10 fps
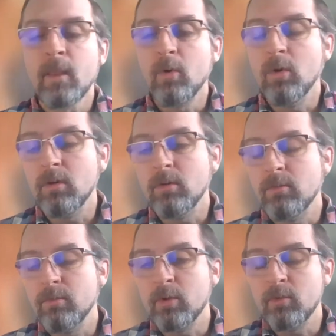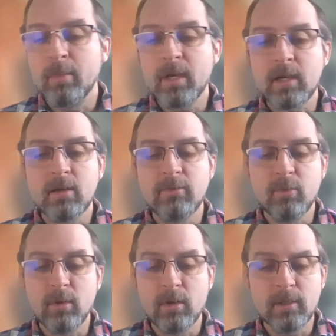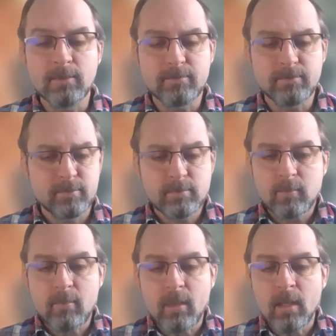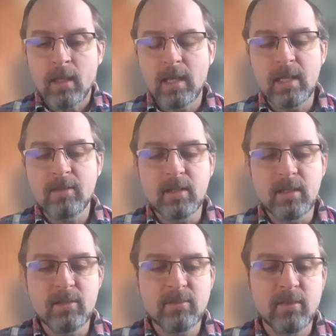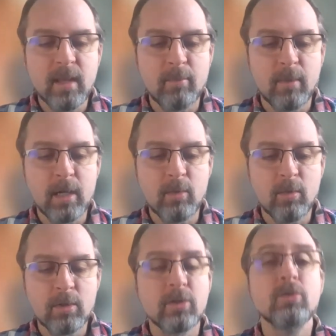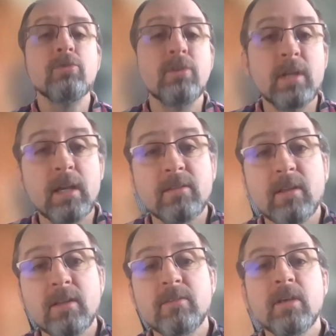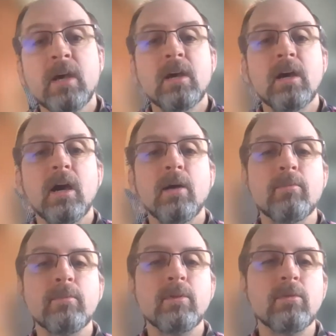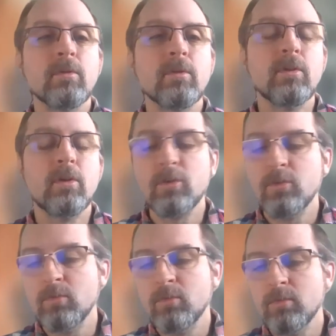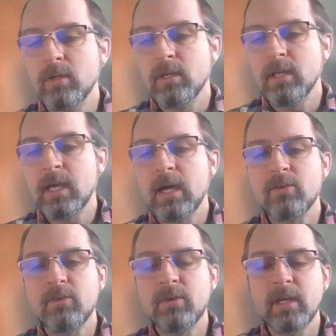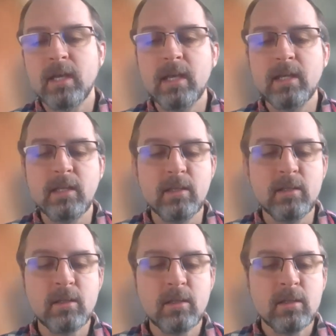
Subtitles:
or, you know, Rebecca, for entities that might want to use your data sets. You know, are you encountering any